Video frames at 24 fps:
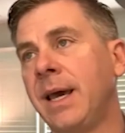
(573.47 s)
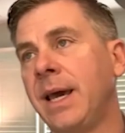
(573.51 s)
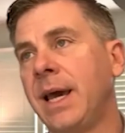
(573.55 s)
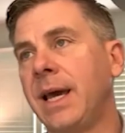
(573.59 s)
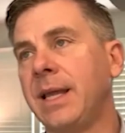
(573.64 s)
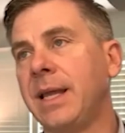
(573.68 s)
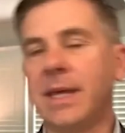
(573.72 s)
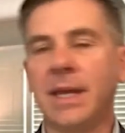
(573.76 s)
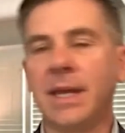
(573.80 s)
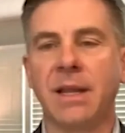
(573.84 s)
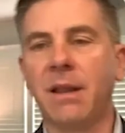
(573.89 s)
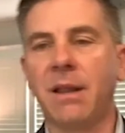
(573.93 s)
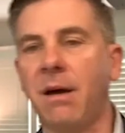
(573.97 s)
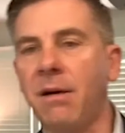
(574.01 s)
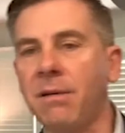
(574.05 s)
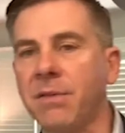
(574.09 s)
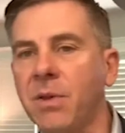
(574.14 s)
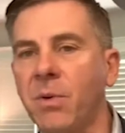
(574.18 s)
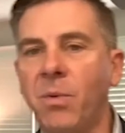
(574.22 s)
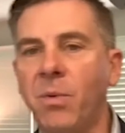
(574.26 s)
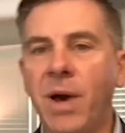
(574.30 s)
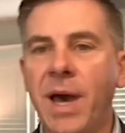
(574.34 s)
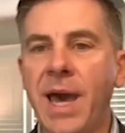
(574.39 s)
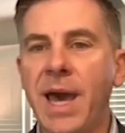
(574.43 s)
And then along
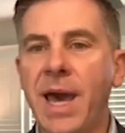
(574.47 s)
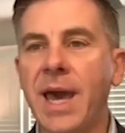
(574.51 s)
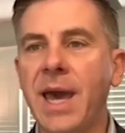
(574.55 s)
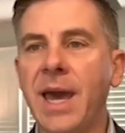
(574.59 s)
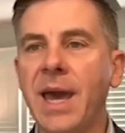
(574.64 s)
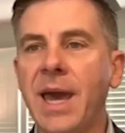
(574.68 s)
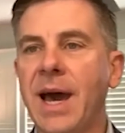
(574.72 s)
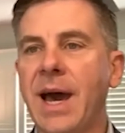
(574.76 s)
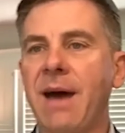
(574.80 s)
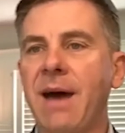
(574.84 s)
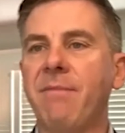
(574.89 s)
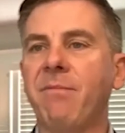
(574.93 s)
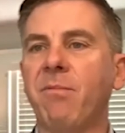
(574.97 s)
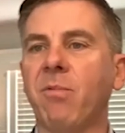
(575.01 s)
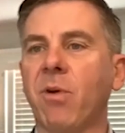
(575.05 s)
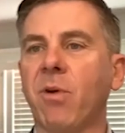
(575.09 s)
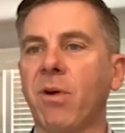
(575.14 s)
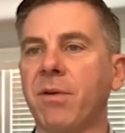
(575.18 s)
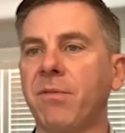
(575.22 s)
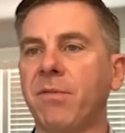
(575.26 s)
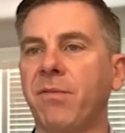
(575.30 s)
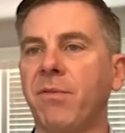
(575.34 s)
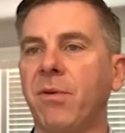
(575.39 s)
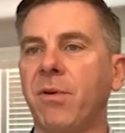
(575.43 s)
the way, I've
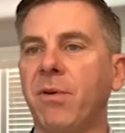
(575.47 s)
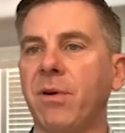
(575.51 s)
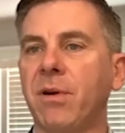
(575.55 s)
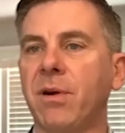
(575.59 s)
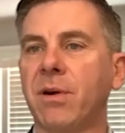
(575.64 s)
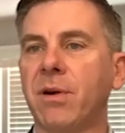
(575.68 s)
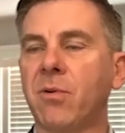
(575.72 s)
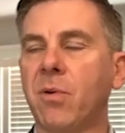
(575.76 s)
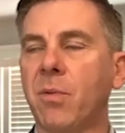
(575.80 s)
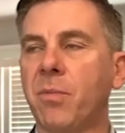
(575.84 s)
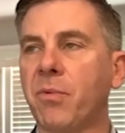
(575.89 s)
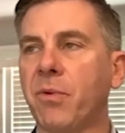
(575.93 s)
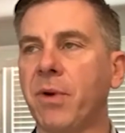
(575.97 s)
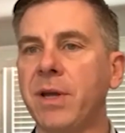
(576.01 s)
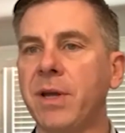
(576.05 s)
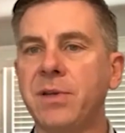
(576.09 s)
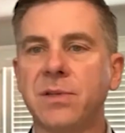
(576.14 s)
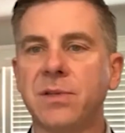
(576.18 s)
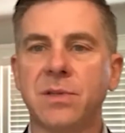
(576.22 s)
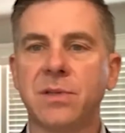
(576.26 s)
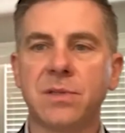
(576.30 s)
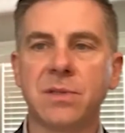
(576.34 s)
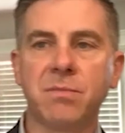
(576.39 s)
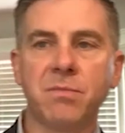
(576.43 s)
worked for
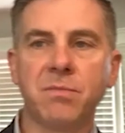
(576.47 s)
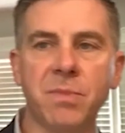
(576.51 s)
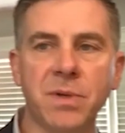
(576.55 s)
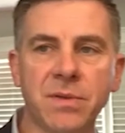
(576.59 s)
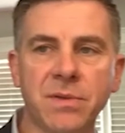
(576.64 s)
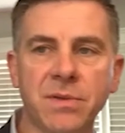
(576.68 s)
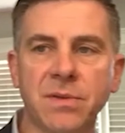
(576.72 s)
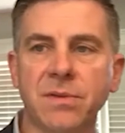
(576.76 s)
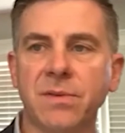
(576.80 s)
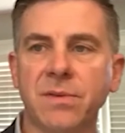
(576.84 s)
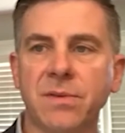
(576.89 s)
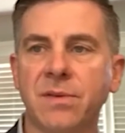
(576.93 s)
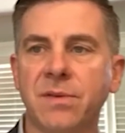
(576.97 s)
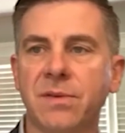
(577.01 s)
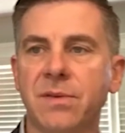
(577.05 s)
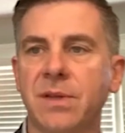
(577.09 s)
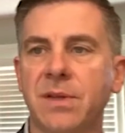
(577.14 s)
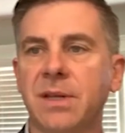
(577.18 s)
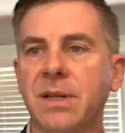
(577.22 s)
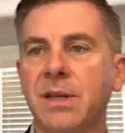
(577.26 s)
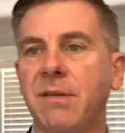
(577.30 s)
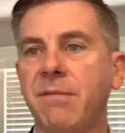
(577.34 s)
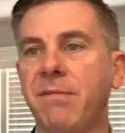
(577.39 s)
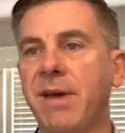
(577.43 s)
corporations and businesses
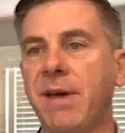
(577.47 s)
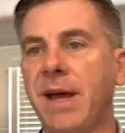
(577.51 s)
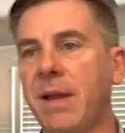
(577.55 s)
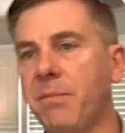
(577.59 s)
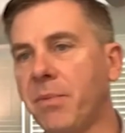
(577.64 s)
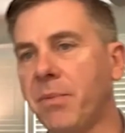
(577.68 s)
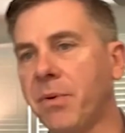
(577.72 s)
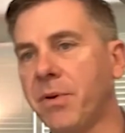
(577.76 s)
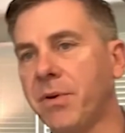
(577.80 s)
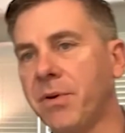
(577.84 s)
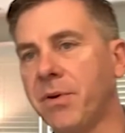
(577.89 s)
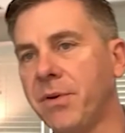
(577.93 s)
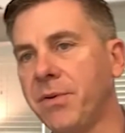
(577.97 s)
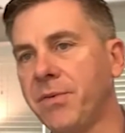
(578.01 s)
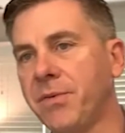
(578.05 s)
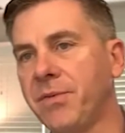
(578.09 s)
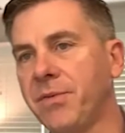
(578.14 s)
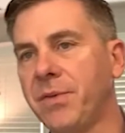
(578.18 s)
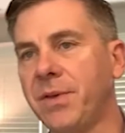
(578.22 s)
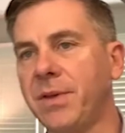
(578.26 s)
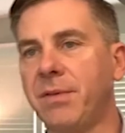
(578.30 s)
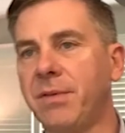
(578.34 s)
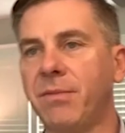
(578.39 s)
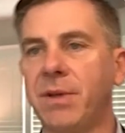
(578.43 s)
and
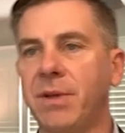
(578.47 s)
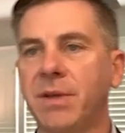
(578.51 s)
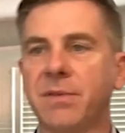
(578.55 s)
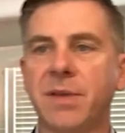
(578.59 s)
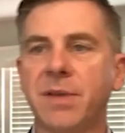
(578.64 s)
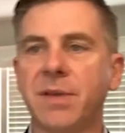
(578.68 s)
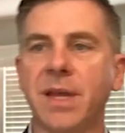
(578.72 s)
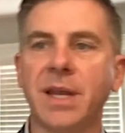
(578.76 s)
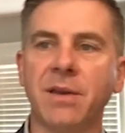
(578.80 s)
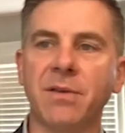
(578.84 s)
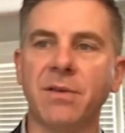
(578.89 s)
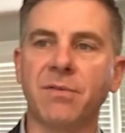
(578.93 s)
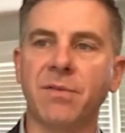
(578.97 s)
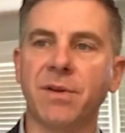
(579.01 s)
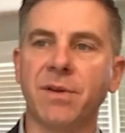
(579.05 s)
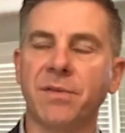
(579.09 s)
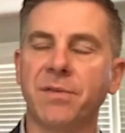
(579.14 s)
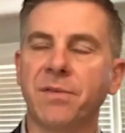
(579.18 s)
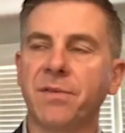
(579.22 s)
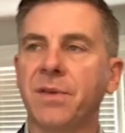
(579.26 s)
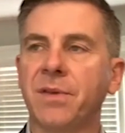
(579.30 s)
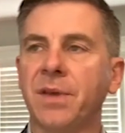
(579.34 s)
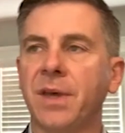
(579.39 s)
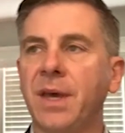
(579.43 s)
developers and real estate
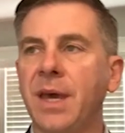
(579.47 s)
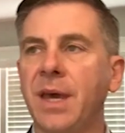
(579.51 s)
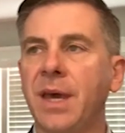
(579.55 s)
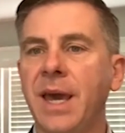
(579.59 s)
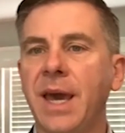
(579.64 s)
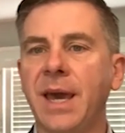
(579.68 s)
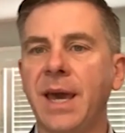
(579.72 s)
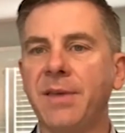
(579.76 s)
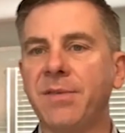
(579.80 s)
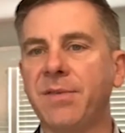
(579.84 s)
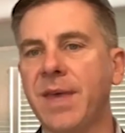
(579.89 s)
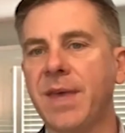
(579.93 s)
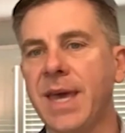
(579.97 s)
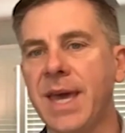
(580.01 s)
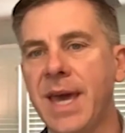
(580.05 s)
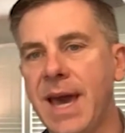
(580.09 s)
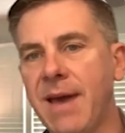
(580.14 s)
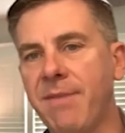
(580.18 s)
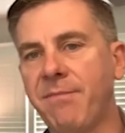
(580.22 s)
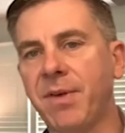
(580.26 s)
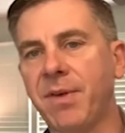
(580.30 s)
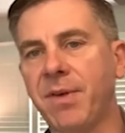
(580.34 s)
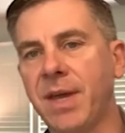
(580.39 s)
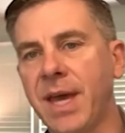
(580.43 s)
interests as they
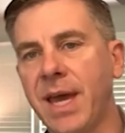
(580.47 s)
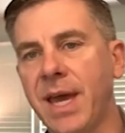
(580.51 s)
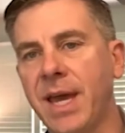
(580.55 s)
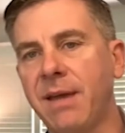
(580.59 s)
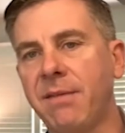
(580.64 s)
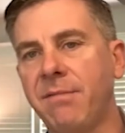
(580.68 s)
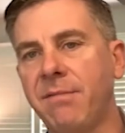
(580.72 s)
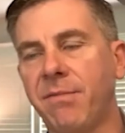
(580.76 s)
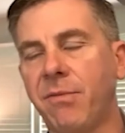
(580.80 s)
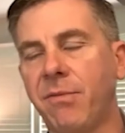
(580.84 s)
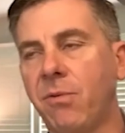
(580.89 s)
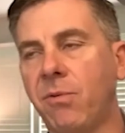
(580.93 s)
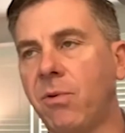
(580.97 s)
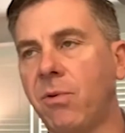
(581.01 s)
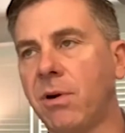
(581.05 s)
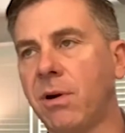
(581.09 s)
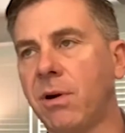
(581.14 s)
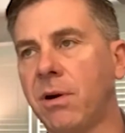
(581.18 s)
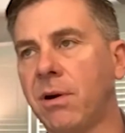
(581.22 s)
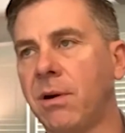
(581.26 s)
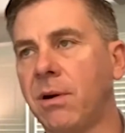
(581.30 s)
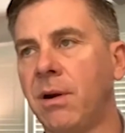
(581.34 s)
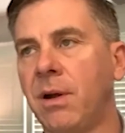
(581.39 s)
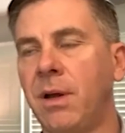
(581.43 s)
advocate
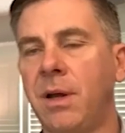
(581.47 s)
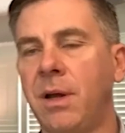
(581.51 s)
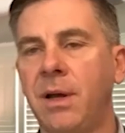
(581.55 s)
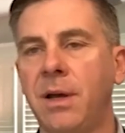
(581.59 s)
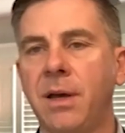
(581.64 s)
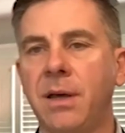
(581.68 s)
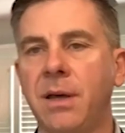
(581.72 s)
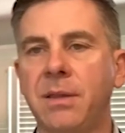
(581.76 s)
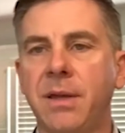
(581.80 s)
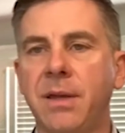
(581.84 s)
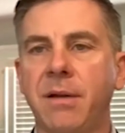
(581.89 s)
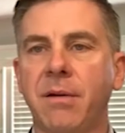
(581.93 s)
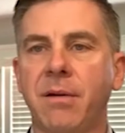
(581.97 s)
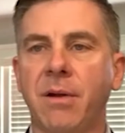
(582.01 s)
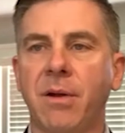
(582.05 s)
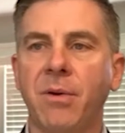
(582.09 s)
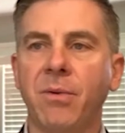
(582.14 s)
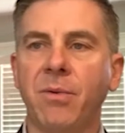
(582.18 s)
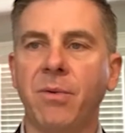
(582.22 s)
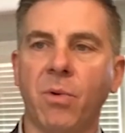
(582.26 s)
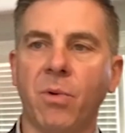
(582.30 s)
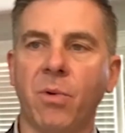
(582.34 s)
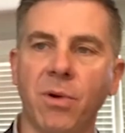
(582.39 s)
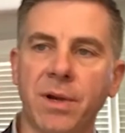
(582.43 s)
for their
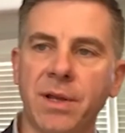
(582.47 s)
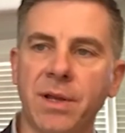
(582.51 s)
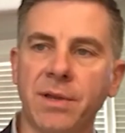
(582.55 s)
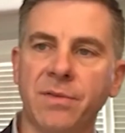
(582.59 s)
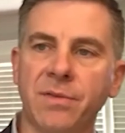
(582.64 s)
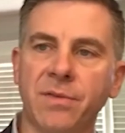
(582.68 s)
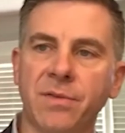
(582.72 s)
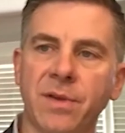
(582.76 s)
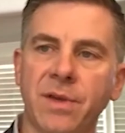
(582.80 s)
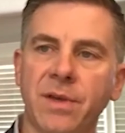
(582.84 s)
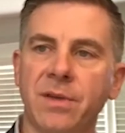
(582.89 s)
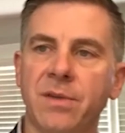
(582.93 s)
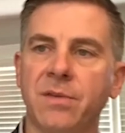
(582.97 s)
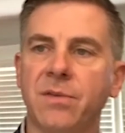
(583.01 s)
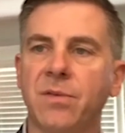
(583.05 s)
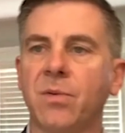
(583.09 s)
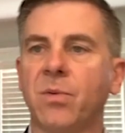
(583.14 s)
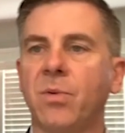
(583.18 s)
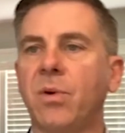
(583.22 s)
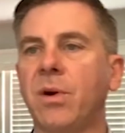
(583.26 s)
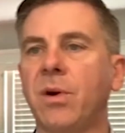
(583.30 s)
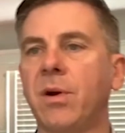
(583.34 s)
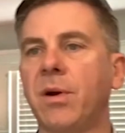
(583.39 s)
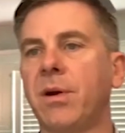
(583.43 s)
own ordinances
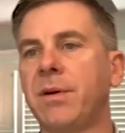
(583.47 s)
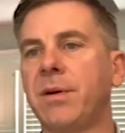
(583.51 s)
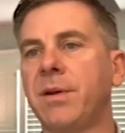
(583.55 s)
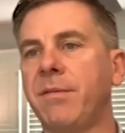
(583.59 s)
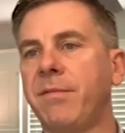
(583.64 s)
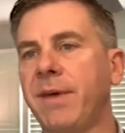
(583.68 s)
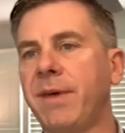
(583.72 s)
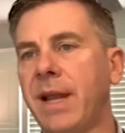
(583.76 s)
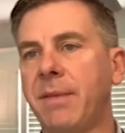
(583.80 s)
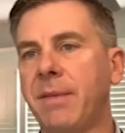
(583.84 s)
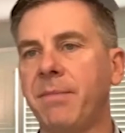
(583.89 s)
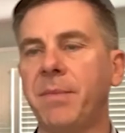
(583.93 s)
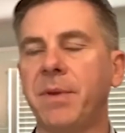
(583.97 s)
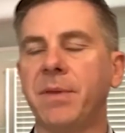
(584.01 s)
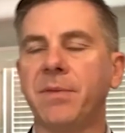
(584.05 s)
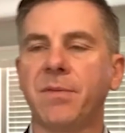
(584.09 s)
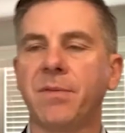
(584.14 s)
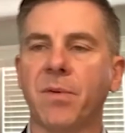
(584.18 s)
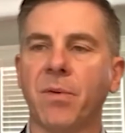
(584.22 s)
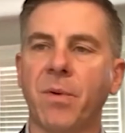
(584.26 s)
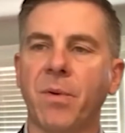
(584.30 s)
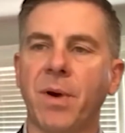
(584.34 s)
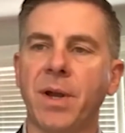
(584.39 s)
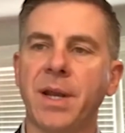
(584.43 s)
or developments
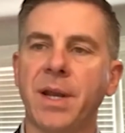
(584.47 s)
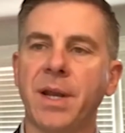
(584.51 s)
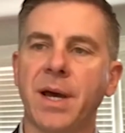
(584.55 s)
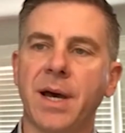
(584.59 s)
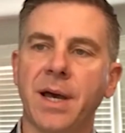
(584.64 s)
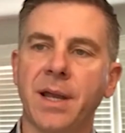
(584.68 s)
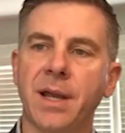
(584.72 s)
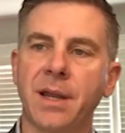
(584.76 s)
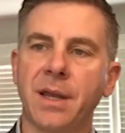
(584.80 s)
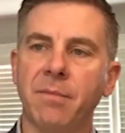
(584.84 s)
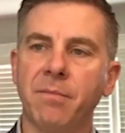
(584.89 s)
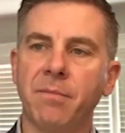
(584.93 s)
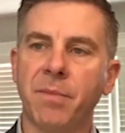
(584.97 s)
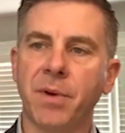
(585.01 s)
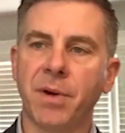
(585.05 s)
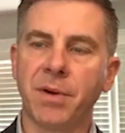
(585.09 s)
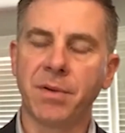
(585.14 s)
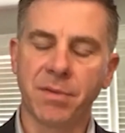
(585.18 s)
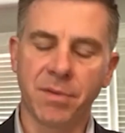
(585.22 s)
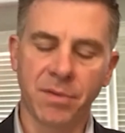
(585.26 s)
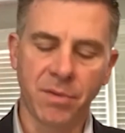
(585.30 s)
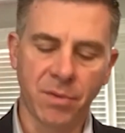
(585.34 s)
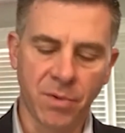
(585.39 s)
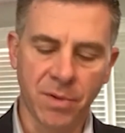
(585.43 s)
or whatnot in
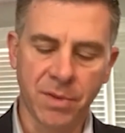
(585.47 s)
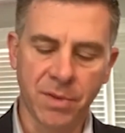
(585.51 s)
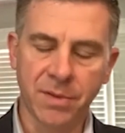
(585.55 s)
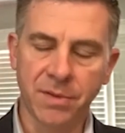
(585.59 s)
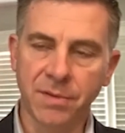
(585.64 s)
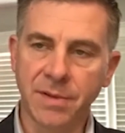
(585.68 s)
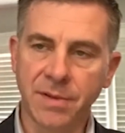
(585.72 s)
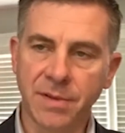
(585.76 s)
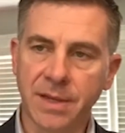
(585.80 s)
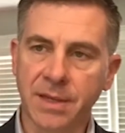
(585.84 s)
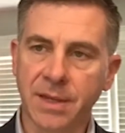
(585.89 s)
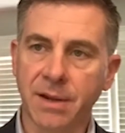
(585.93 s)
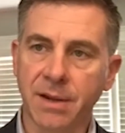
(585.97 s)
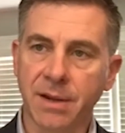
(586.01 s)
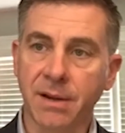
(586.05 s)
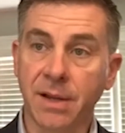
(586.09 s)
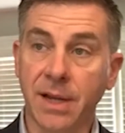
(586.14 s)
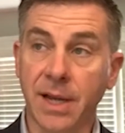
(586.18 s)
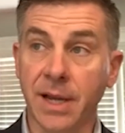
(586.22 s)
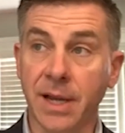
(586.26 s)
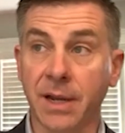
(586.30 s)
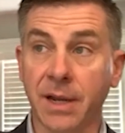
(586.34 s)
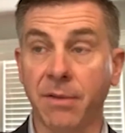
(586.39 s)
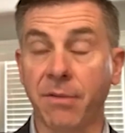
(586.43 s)
both North and South
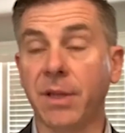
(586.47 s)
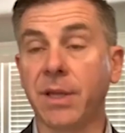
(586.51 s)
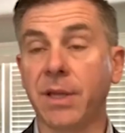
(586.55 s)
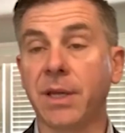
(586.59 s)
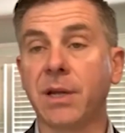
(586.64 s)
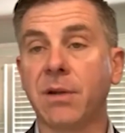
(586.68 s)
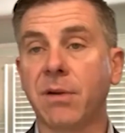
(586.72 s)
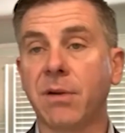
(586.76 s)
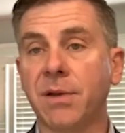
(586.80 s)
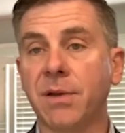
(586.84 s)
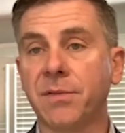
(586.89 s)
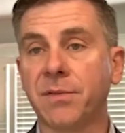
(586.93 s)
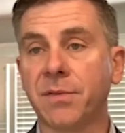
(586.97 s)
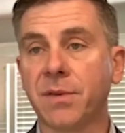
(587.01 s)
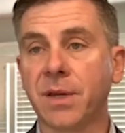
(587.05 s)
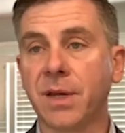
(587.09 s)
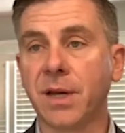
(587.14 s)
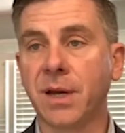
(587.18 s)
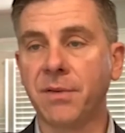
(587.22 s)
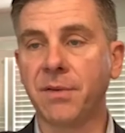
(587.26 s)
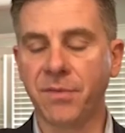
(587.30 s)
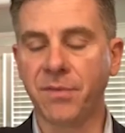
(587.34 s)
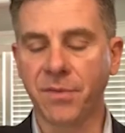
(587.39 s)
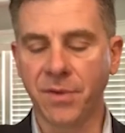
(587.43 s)
Carolina, and really across the
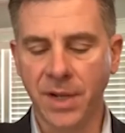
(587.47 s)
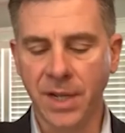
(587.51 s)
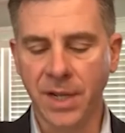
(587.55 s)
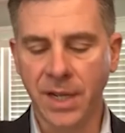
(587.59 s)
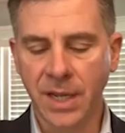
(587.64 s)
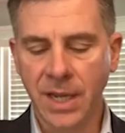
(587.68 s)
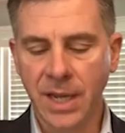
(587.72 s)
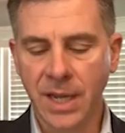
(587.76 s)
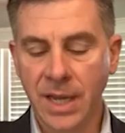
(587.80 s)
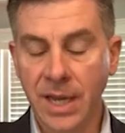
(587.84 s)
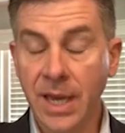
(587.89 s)
country.